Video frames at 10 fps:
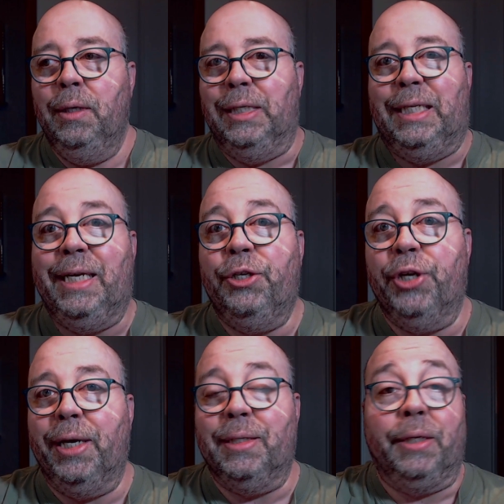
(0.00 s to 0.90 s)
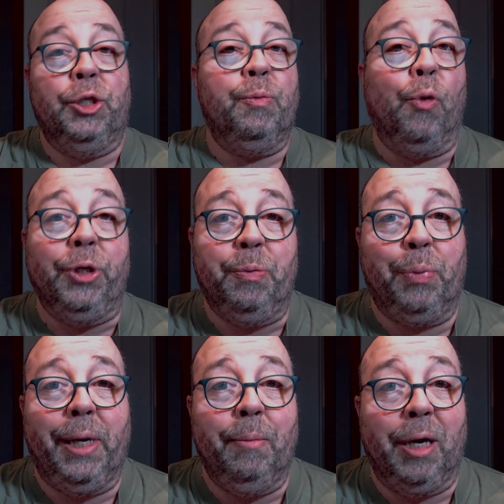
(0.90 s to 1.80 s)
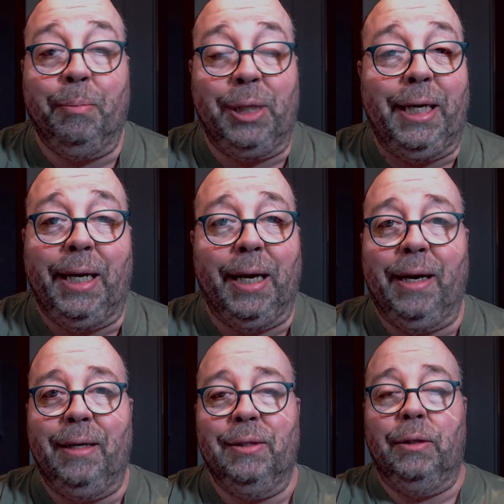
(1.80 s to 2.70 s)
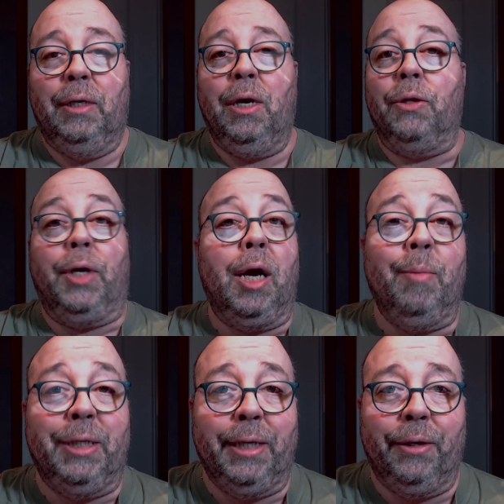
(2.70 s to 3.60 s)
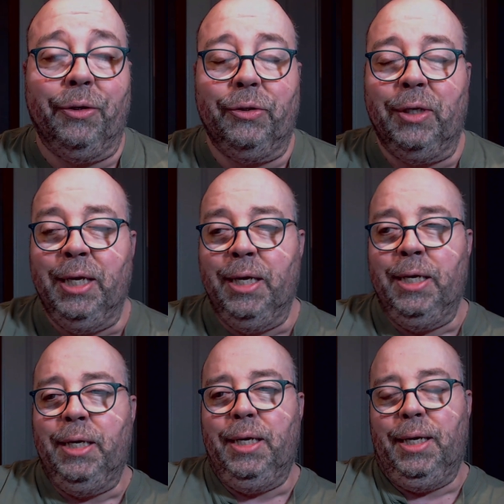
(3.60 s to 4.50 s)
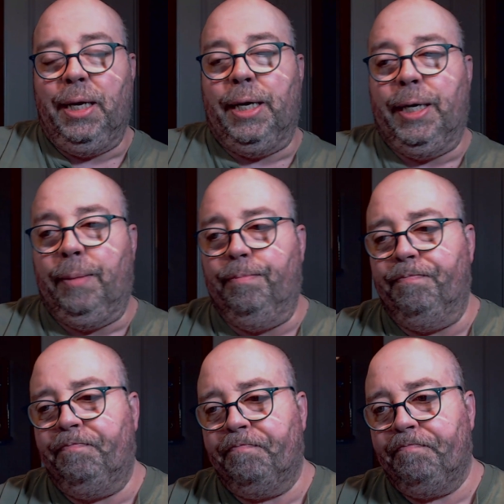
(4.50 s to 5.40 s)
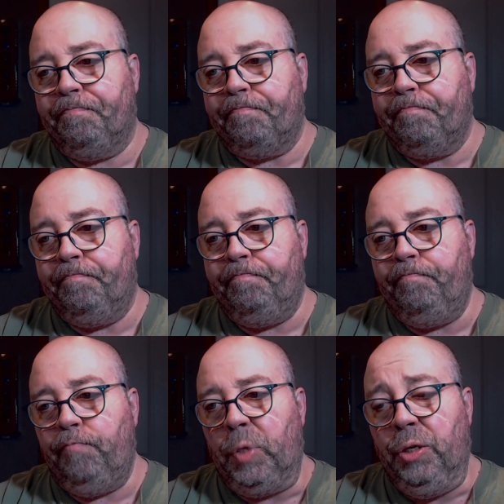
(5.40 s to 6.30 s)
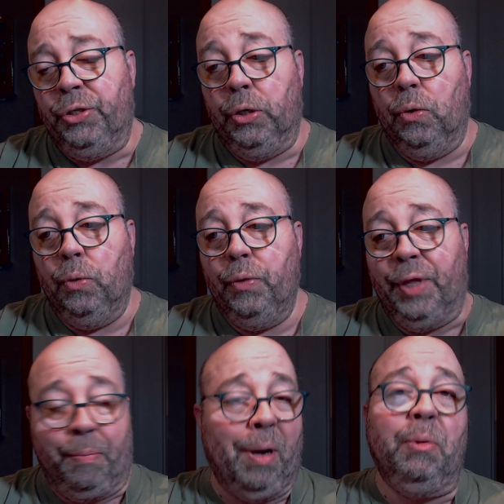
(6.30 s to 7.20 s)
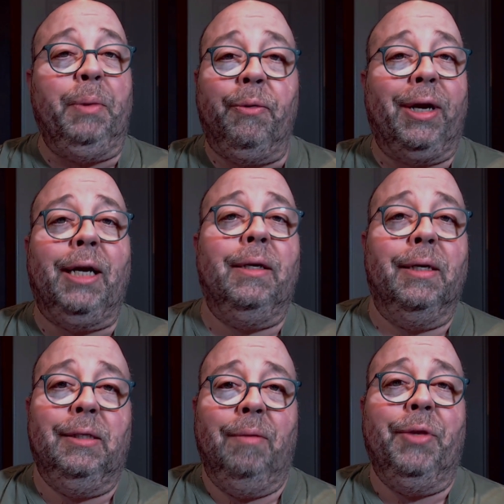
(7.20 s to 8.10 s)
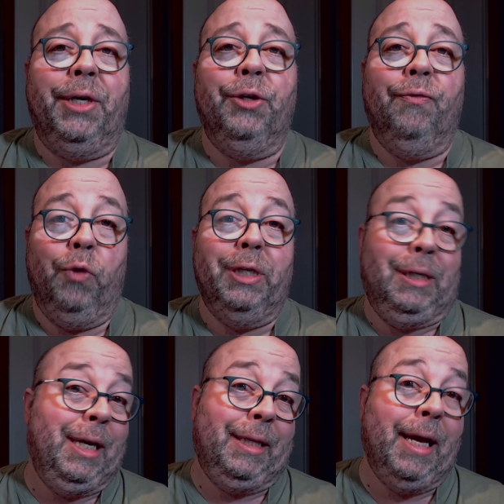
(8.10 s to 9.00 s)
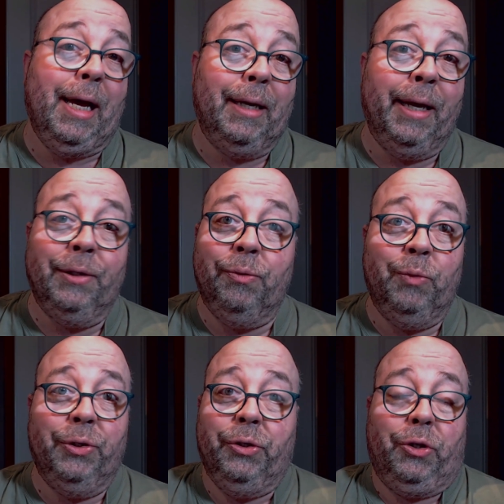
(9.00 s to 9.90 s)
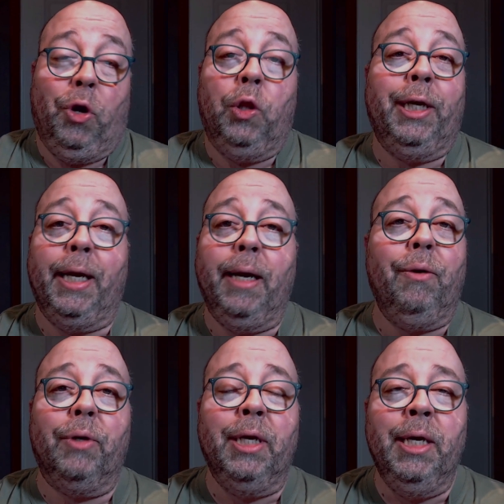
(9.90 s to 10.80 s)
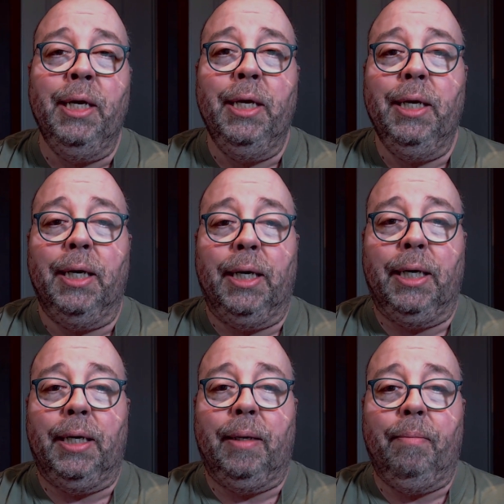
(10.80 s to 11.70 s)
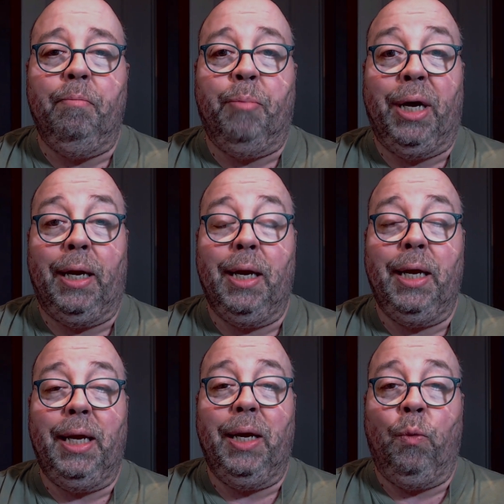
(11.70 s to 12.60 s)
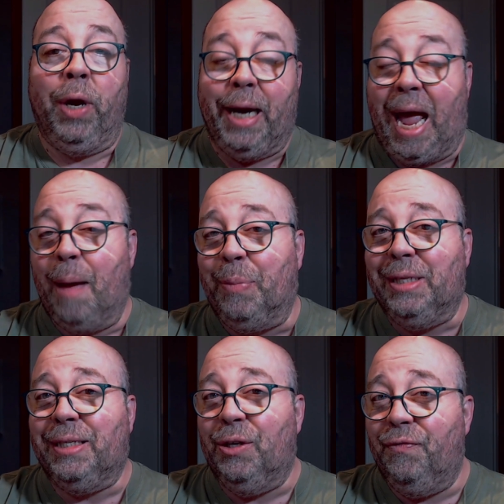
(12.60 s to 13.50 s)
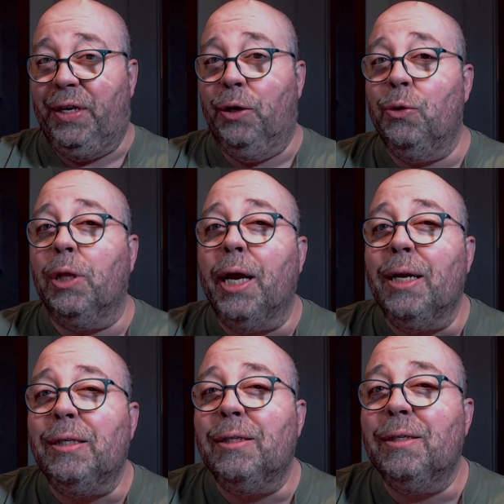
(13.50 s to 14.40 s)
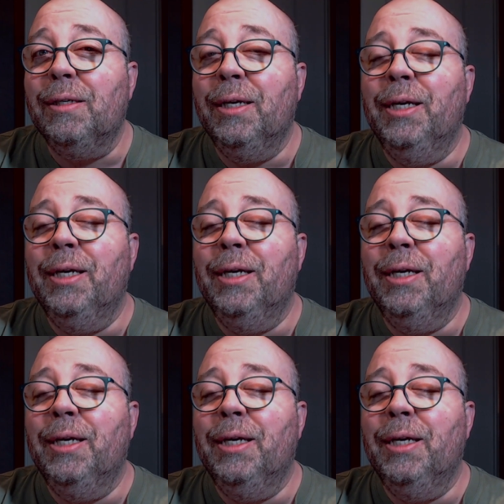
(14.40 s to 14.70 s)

DJs and sports play by play guys and color commentators. Um, so they probably recognized something in your voice like that and was just calling it out. Uh, but when it happens in a VO class,